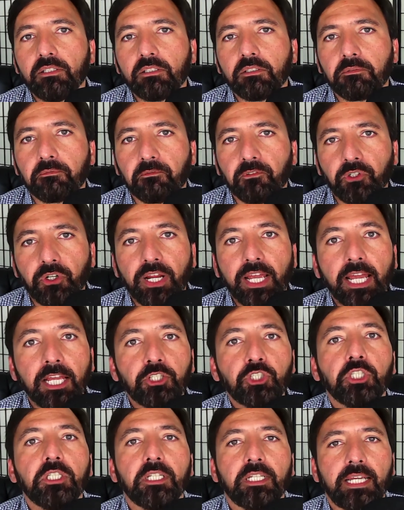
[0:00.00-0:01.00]
for
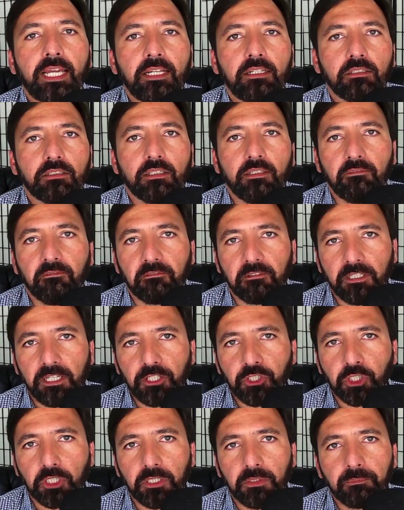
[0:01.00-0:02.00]
hedging against
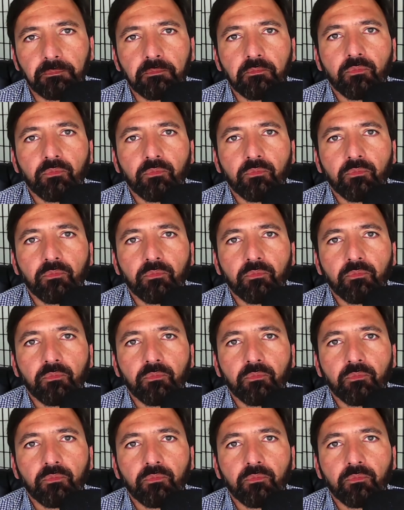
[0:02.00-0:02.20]
inflation